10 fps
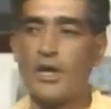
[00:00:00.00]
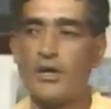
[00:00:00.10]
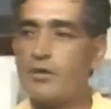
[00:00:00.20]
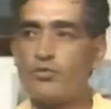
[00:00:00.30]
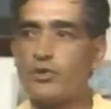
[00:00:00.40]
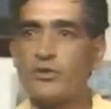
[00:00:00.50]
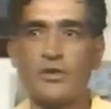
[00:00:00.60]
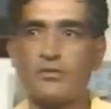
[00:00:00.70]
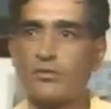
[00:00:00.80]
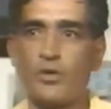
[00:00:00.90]
And they have
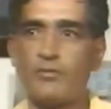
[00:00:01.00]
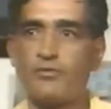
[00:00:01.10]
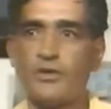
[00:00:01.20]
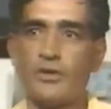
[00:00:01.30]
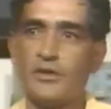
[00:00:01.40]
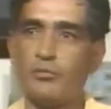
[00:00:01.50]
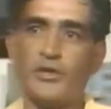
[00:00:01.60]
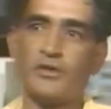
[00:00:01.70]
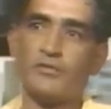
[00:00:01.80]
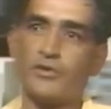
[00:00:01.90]
written it quite freely in the
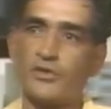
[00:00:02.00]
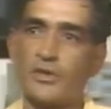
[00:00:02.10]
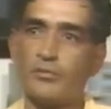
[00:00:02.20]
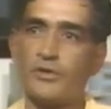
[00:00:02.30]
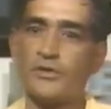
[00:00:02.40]
Beacon, for example.